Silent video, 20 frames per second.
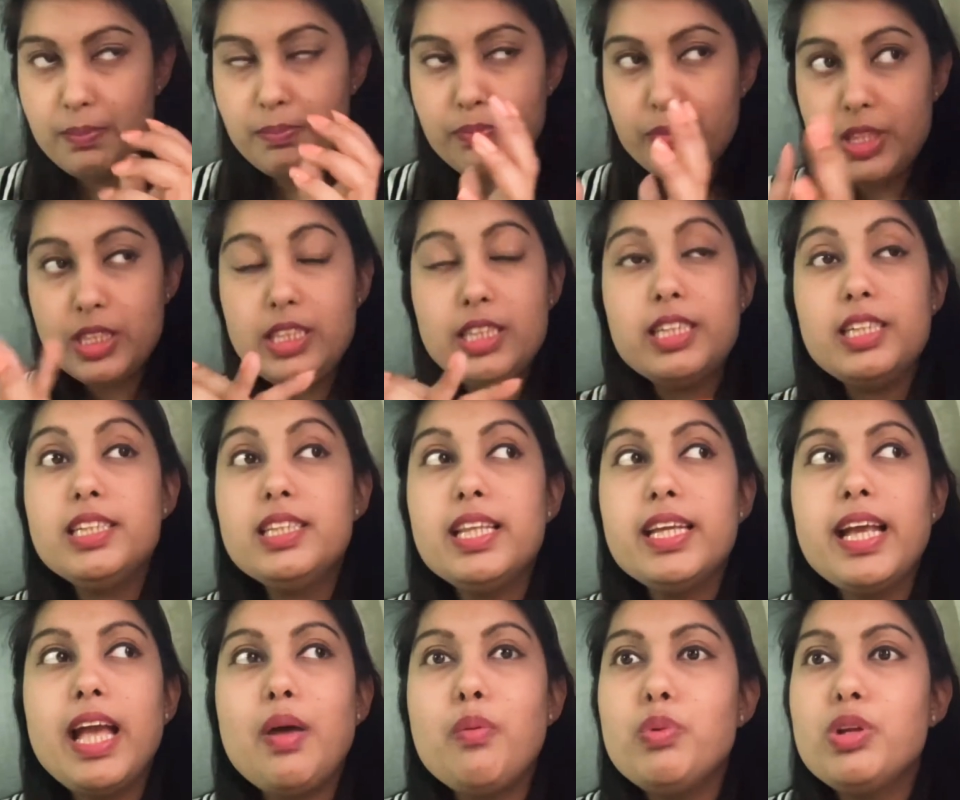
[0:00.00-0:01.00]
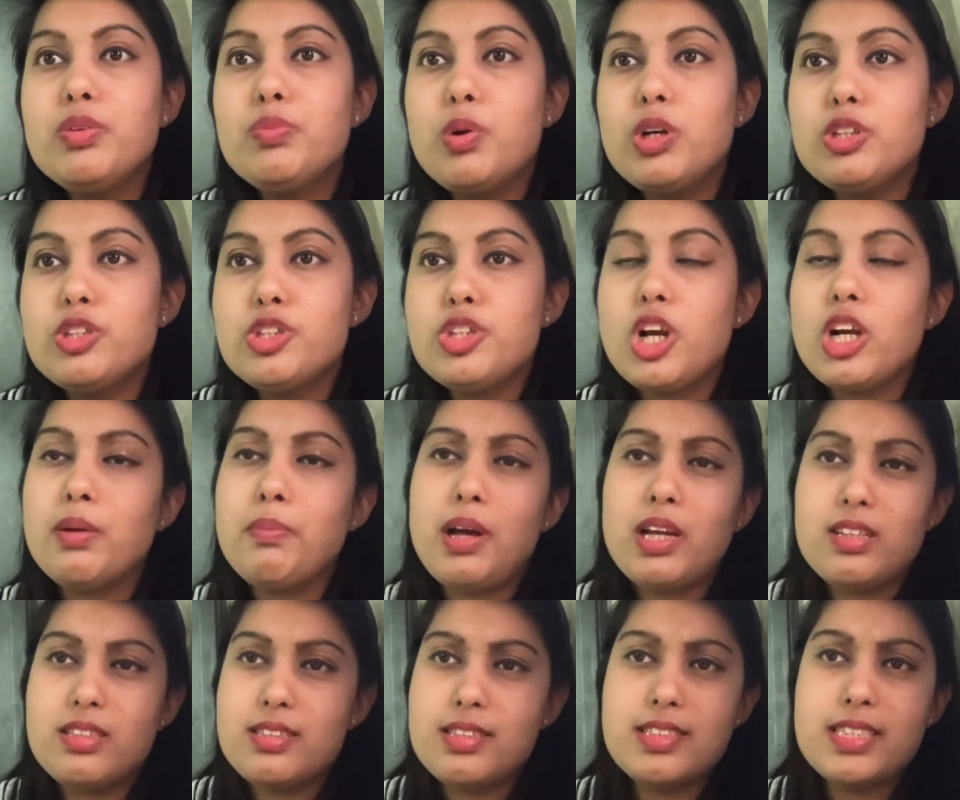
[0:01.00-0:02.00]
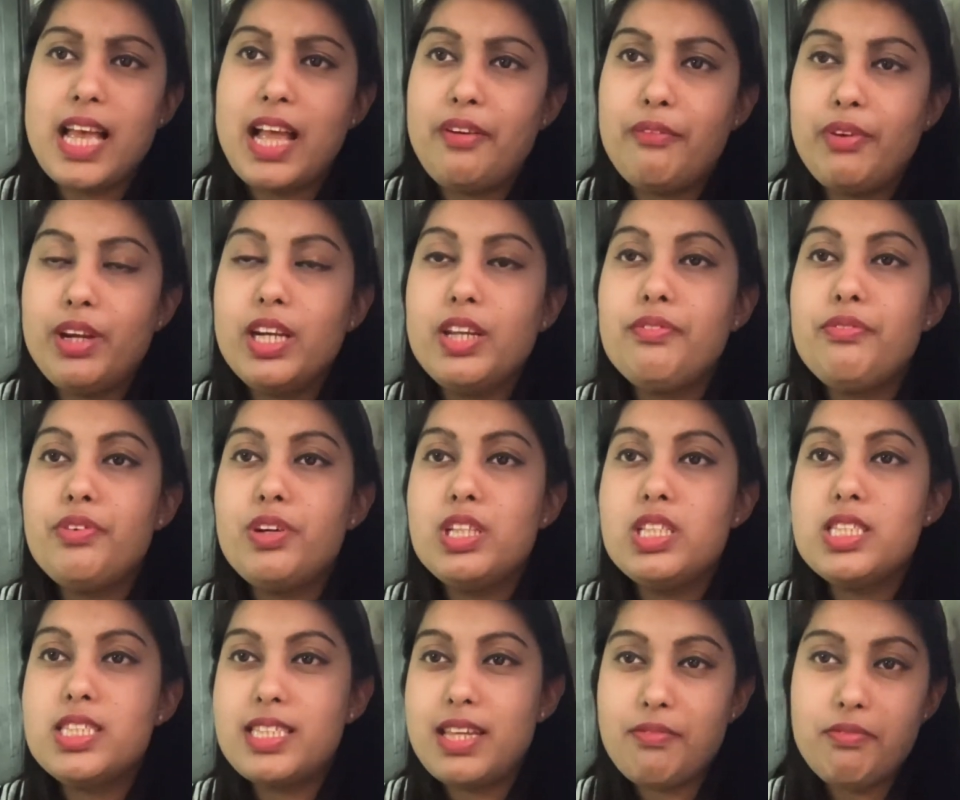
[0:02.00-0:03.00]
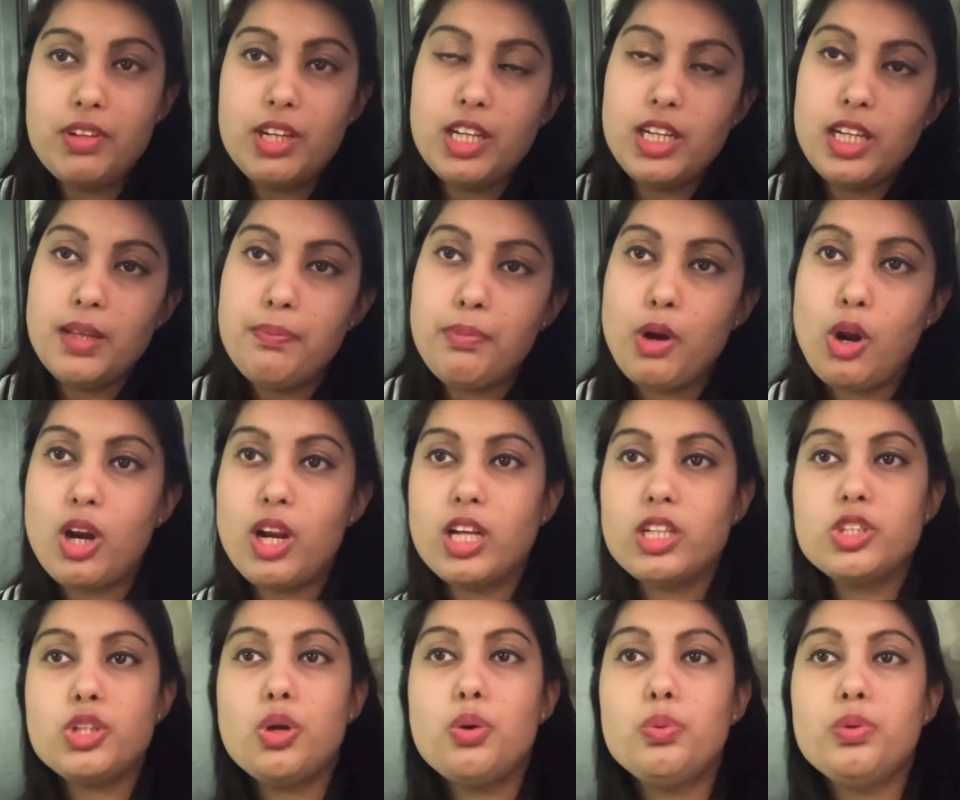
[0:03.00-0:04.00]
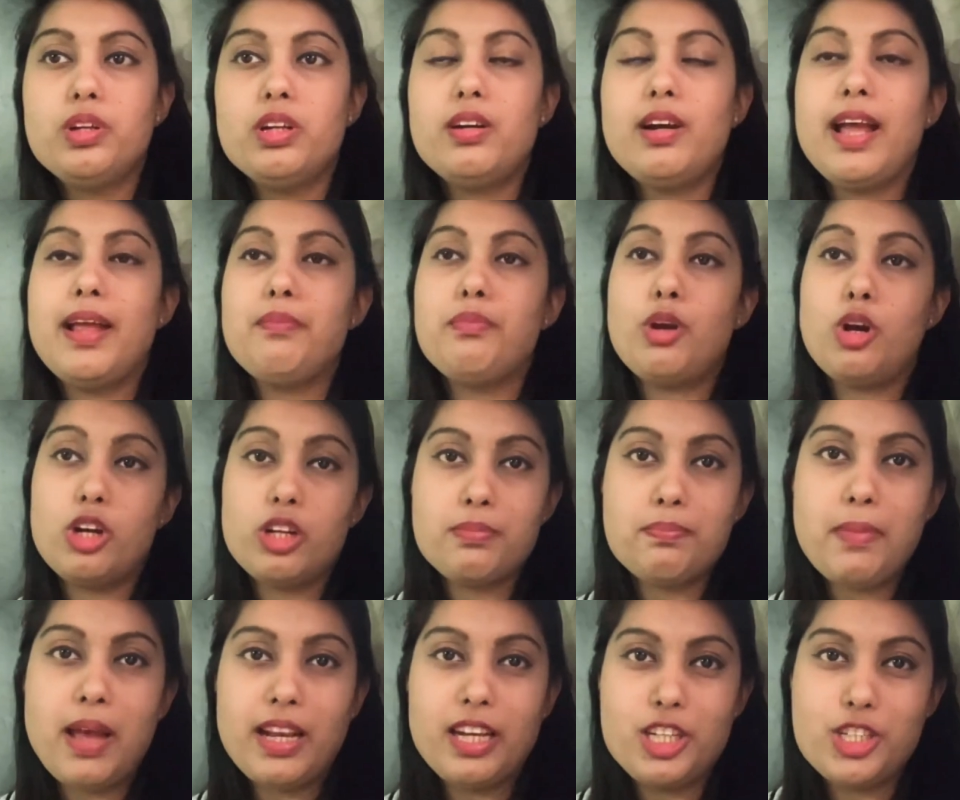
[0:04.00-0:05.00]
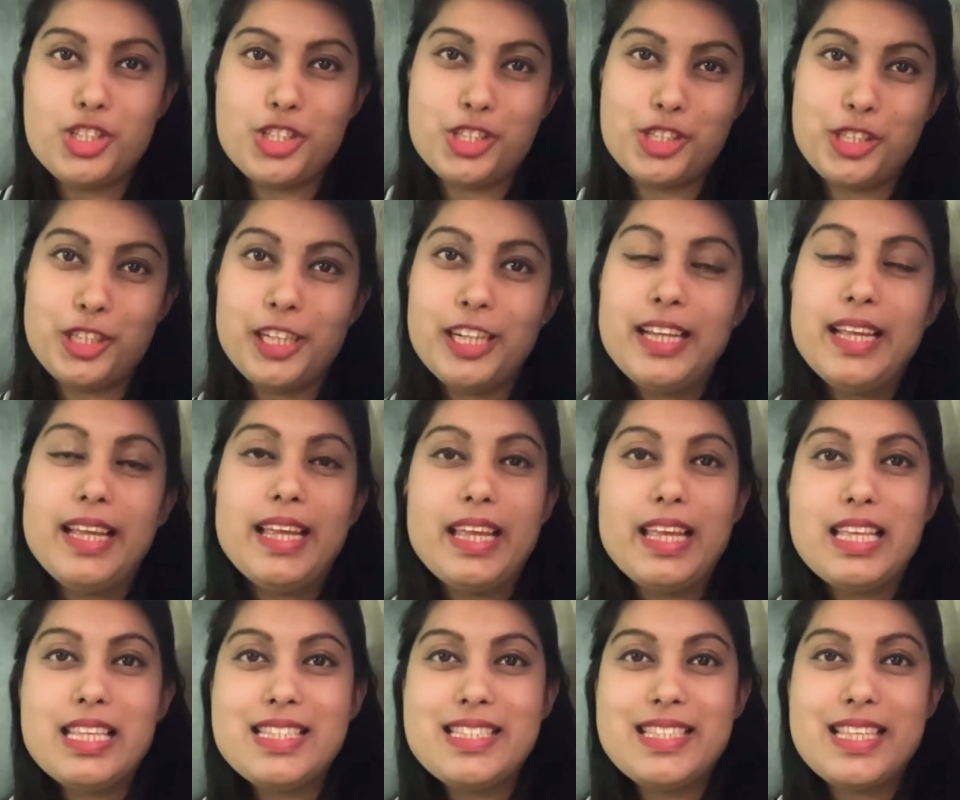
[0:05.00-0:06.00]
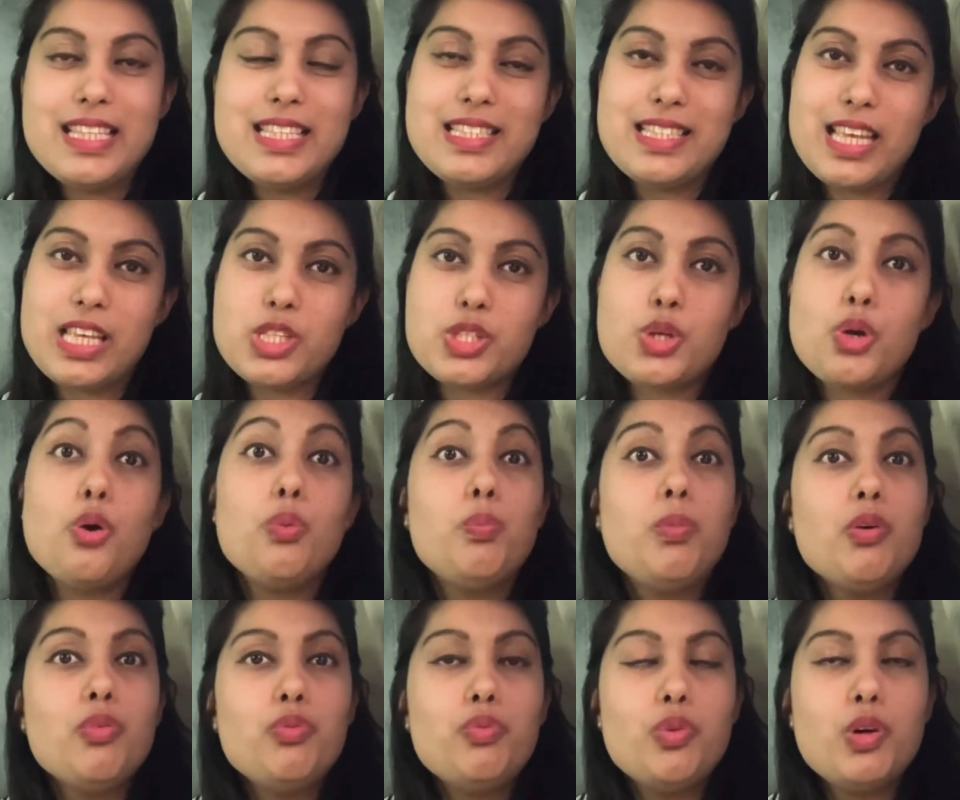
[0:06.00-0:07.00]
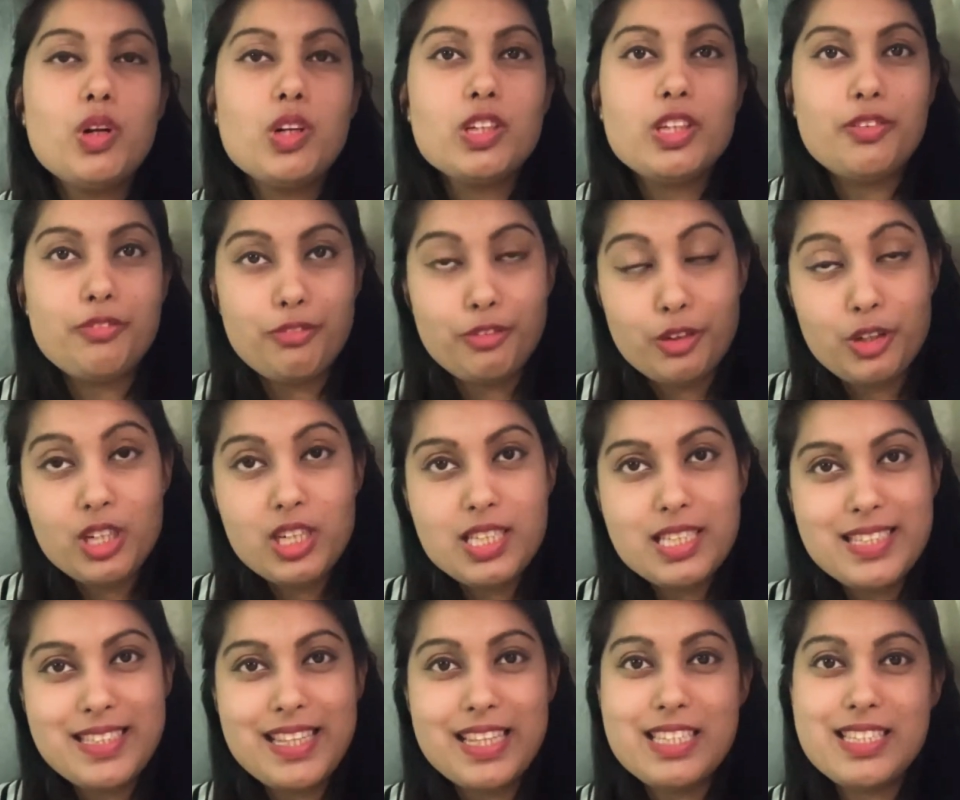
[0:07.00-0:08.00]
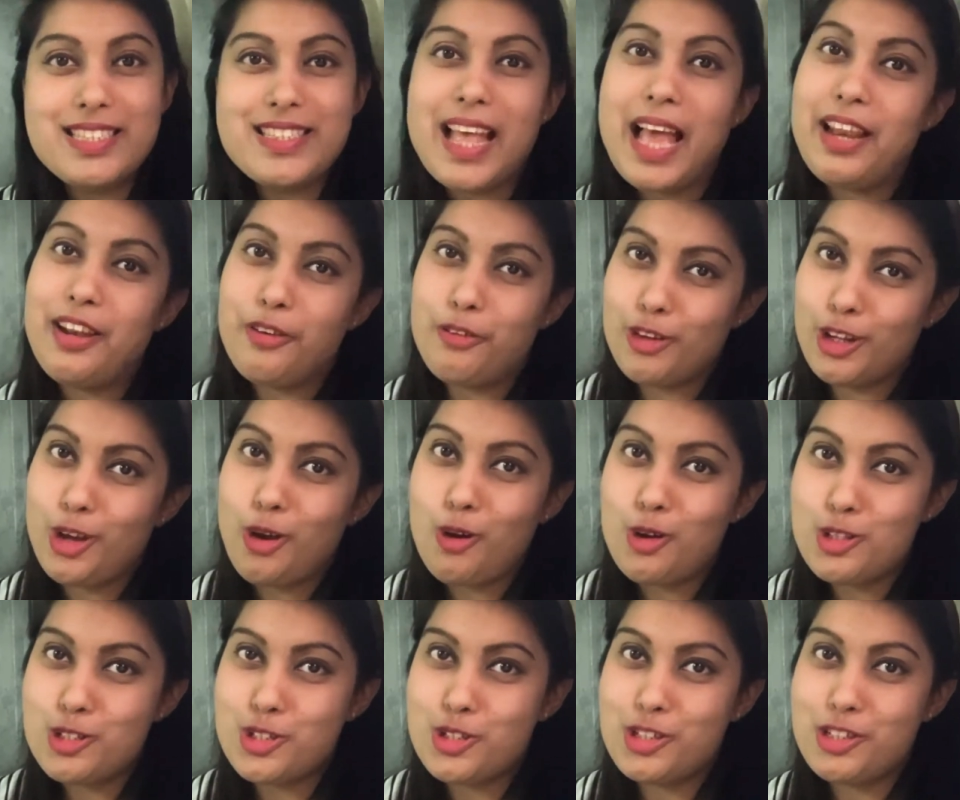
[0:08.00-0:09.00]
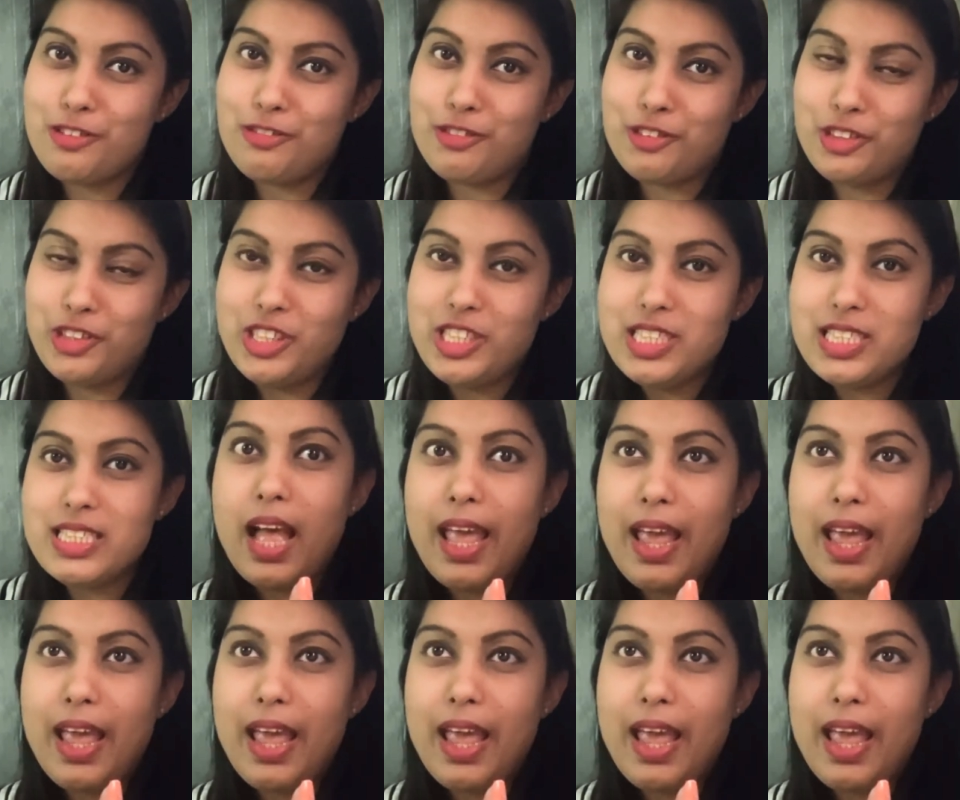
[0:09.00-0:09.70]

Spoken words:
The third thing I would want to talk about is the salary difference. Definitely product owner and product manager, since their scope of work differs, the salary also differs.